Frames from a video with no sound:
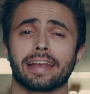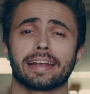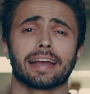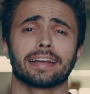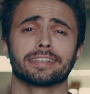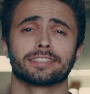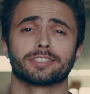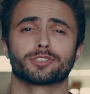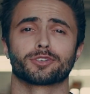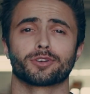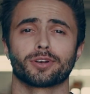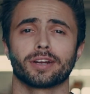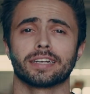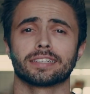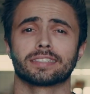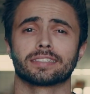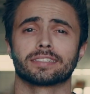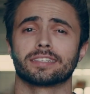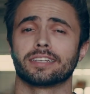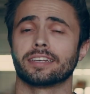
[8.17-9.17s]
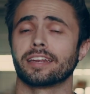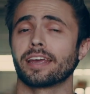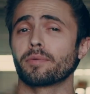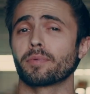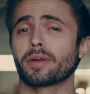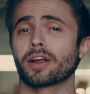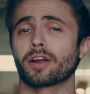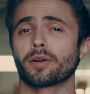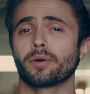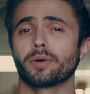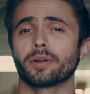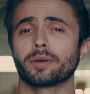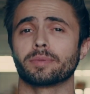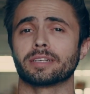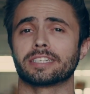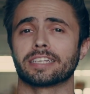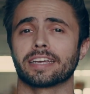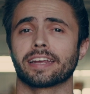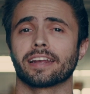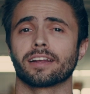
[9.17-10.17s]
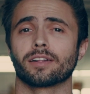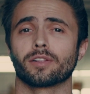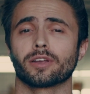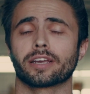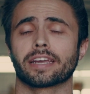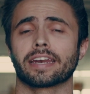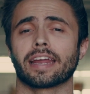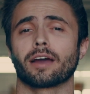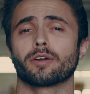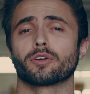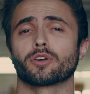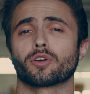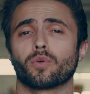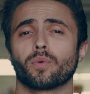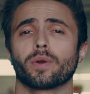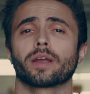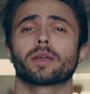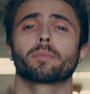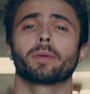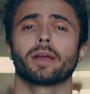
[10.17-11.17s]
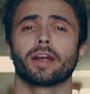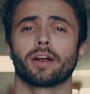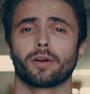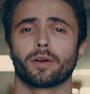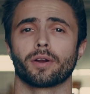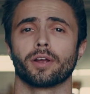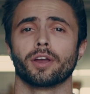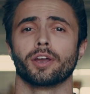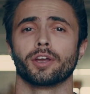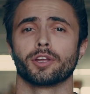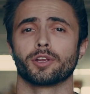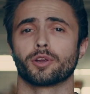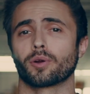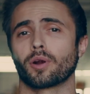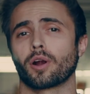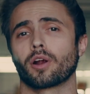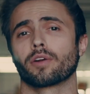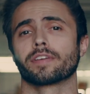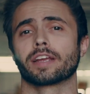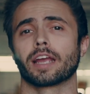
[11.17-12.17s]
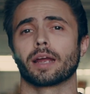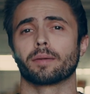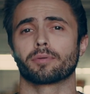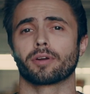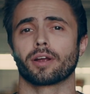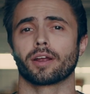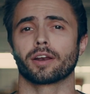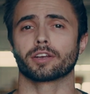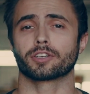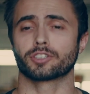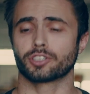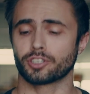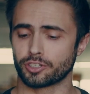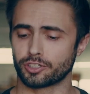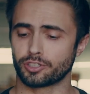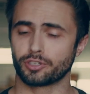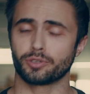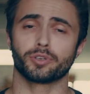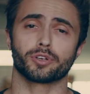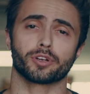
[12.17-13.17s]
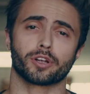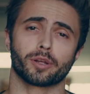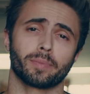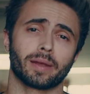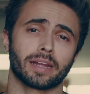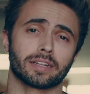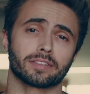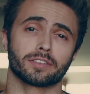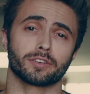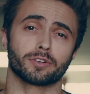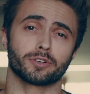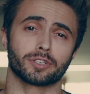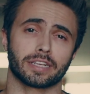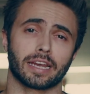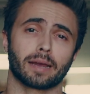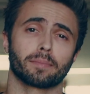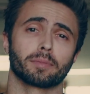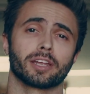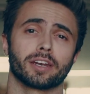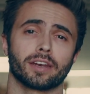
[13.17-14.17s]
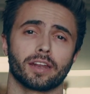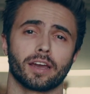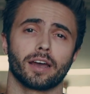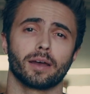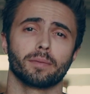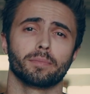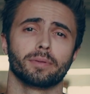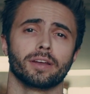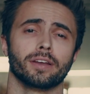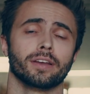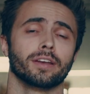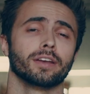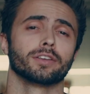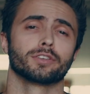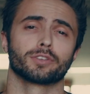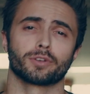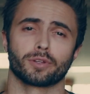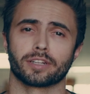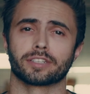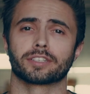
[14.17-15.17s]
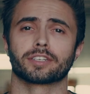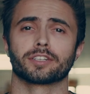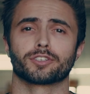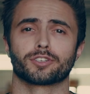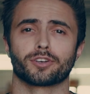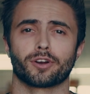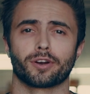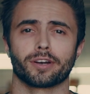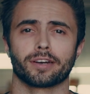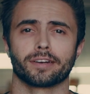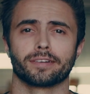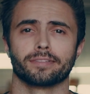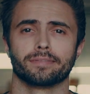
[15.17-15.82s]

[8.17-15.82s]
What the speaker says: guys, it's Chris. Today we are going to be taking a look at how to quick pair your RVI products to your Command Center tablet and hub. So let's get started.